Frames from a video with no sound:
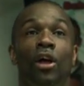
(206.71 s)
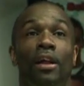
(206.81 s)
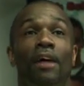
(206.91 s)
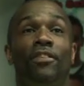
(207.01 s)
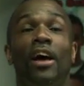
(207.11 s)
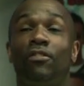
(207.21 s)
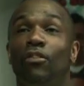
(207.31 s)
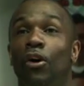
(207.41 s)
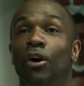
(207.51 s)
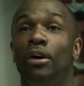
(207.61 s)
left us
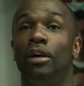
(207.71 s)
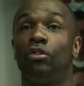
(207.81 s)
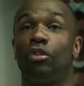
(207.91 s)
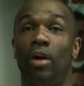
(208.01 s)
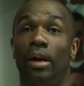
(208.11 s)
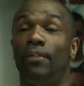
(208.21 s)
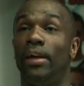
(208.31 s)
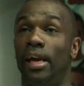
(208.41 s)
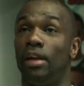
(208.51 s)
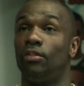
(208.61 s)
four to run in the
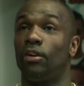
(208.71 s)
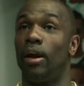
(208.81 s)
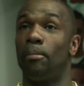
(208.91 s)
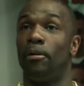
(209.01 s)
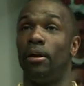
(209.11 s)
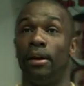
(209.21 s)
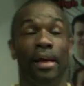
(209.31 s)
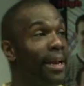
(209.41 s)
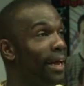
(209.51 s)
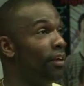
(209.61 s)
heats for Great Britain.
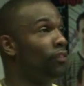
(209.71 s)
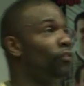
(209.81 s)
Now, there's